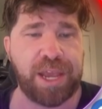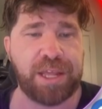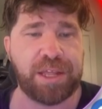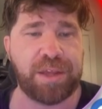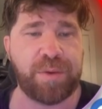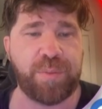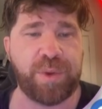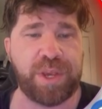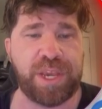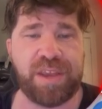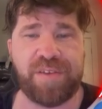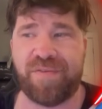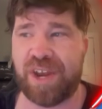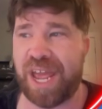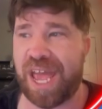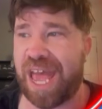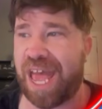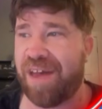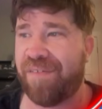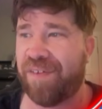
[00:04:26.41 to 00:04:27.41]
And then we even
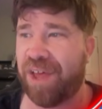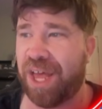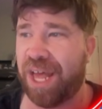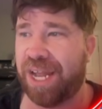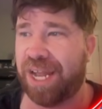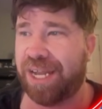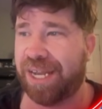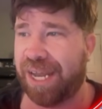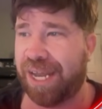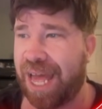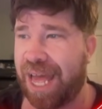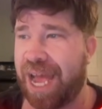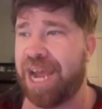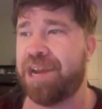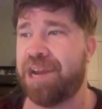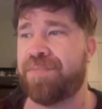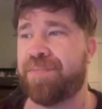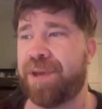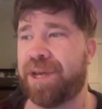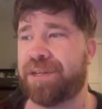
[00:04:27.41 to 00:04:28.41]
have
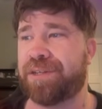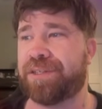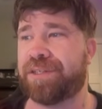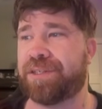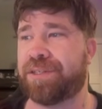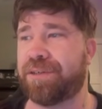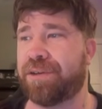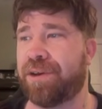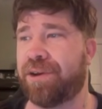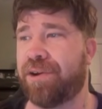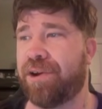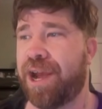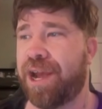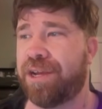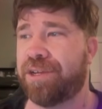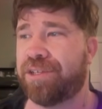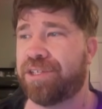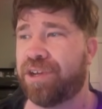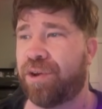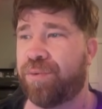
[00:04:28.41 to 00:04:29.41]
alignments, all
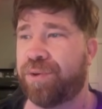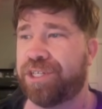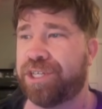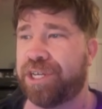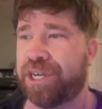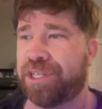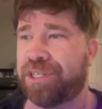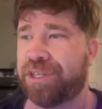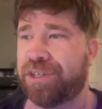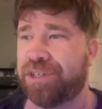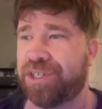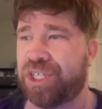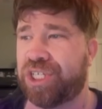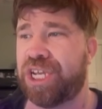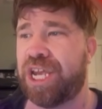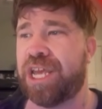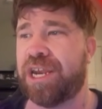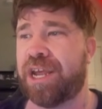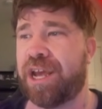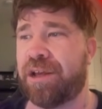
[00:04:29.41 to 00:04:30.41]
right? So I want you guys to
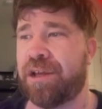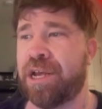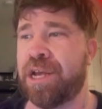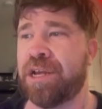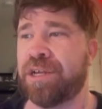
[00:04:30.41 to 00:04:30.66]
understand that.